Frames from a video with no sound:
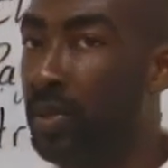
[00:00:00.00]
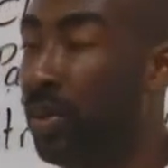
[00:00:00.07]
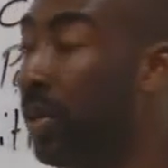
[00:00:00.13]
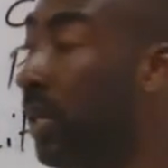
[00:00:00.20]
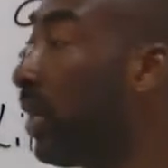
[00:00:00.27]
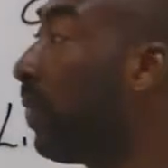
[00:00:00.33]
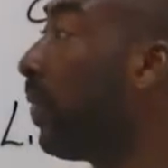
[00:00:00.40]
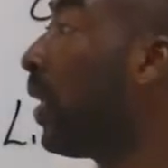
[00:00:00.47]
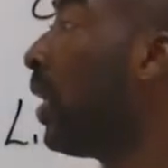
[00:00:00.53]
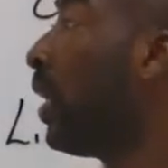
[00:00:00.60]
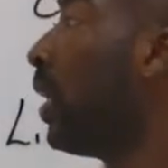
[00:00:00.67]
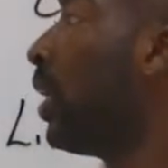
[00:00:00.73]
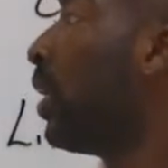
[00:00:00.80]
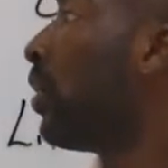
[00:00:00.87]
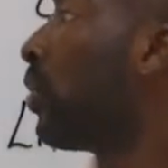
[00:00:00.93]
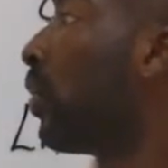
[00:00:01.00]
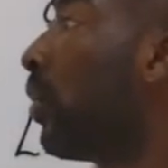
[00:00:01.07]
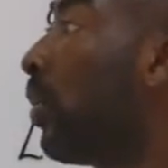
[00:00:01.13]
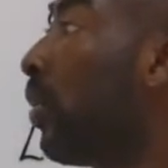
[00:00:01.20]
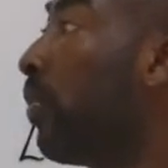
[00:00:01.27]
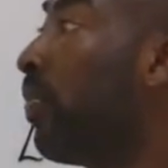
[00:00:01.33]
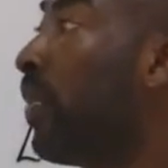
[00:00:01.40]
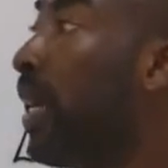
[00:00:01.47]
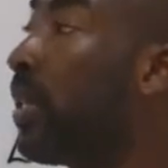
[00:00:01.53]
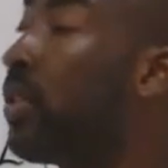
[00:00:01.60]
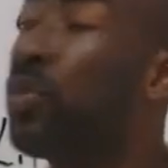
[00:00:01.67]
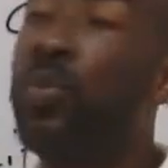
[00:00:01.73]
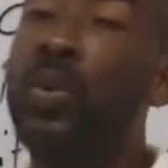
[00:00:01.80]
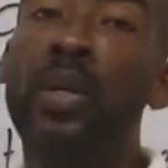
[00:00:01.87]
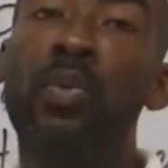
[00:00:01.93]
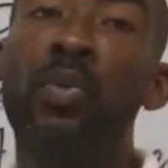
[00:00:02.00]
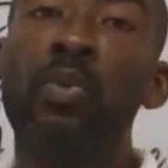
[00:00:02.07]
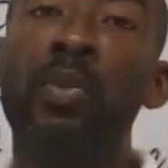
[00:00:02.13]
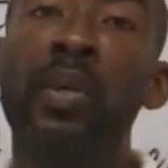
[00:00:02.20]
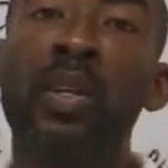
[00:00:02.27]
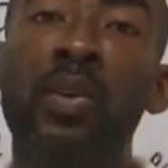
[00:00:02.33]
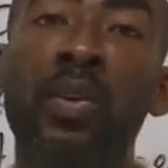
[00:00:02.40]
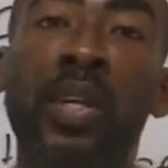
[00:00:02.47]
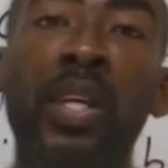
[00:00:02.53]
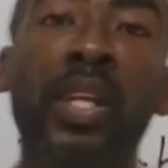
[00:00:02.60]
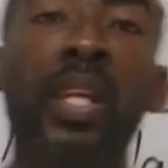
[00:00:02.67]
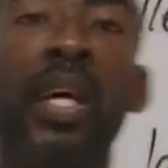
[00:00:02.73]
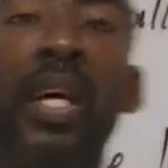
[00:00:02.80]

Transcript: Okay, so next week we'll be looking